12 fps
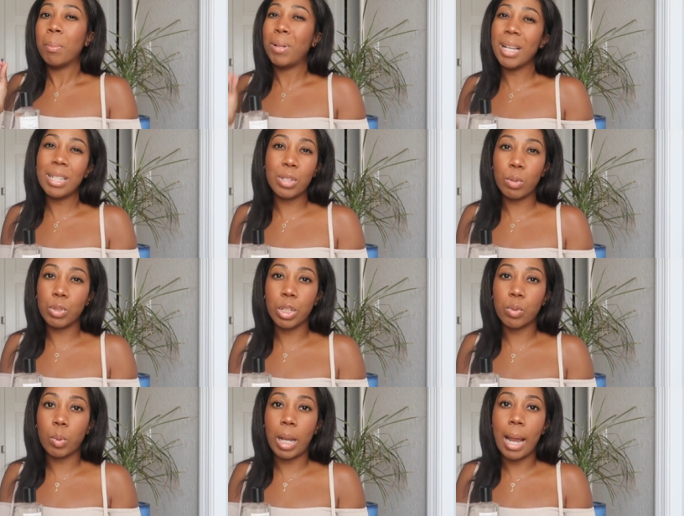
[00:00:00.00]
please don't
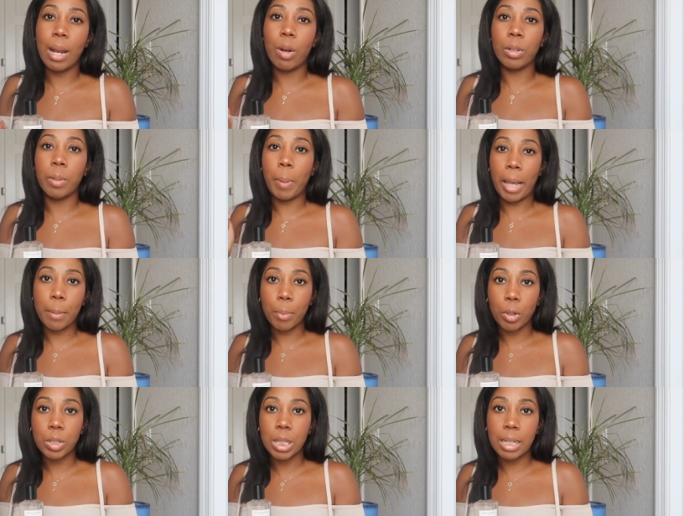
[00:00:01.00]
just rely on the
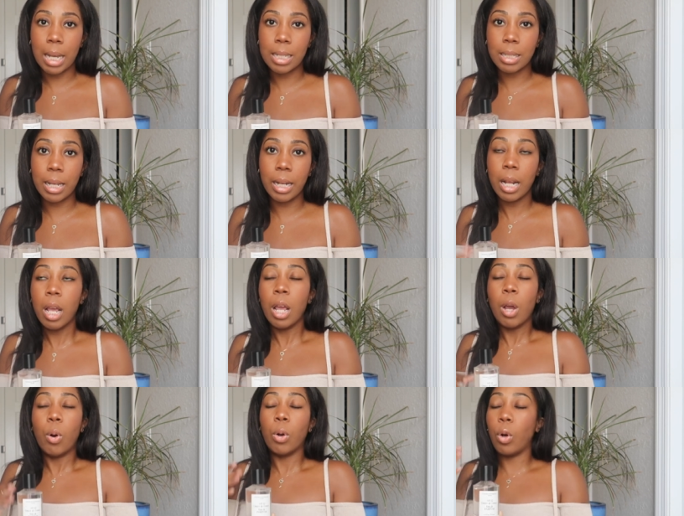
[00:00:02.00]
paper to test it
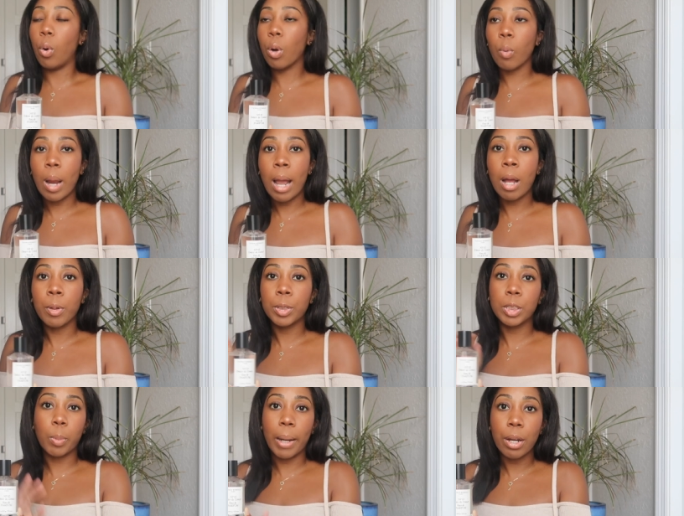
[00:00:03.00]
go around,
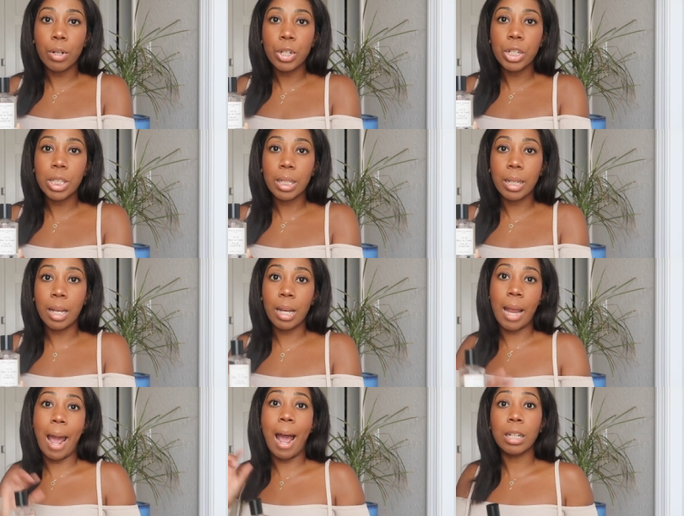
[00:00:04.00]
spray it on your
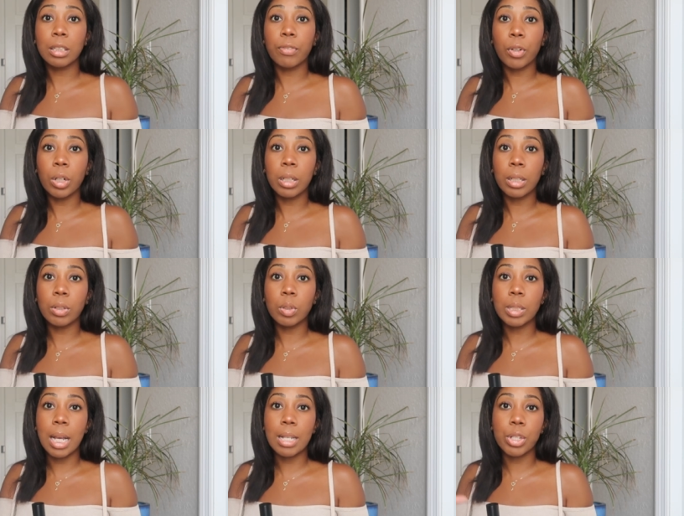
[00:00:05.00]
skin, ask for a little
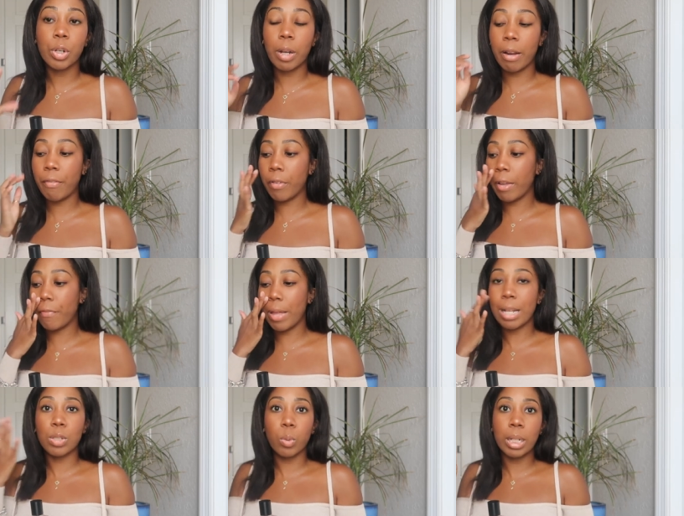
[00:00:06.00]
tester if
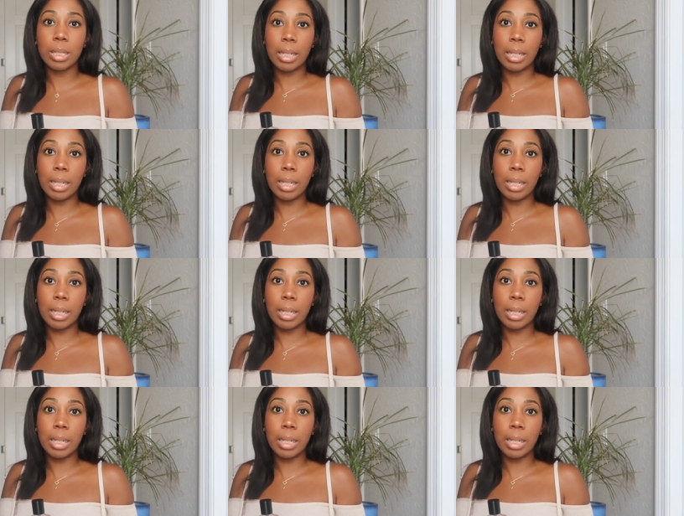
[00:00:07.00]
that's what it